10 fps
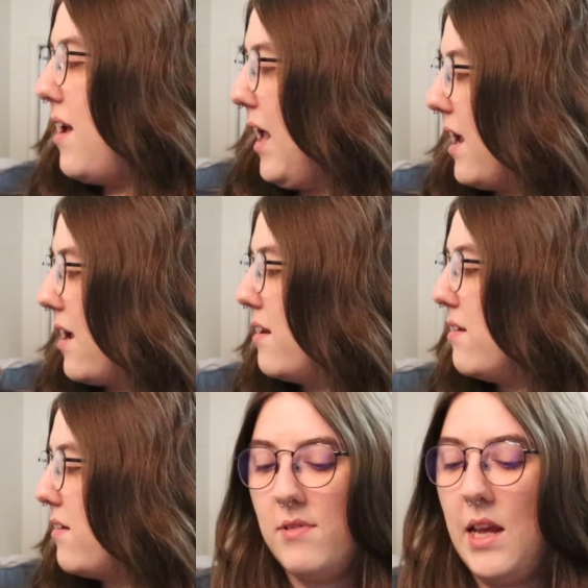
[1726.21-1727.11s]

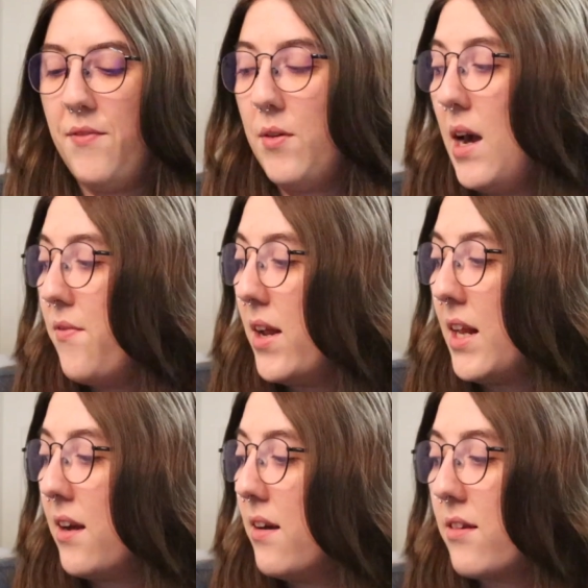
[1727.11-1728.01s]
and if you have
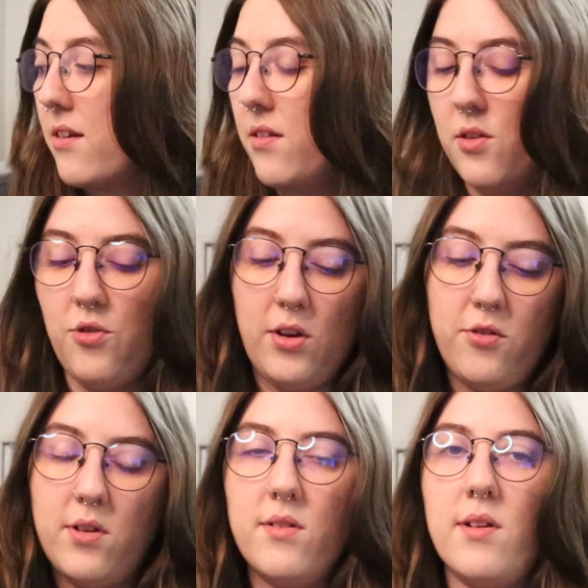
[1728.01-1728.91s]
any other
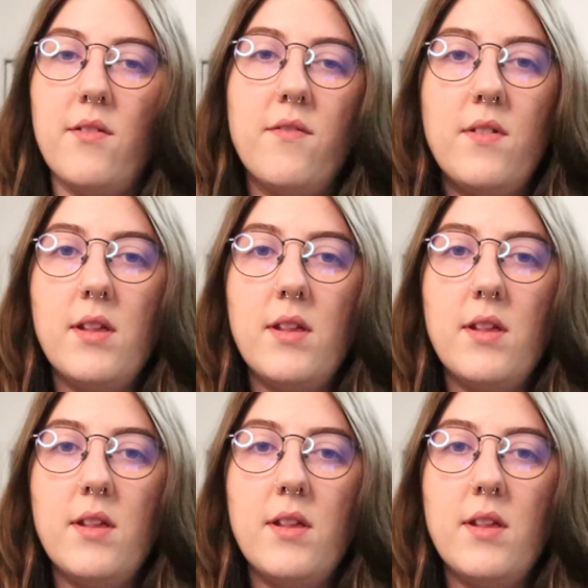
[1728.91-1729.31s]
suggestions of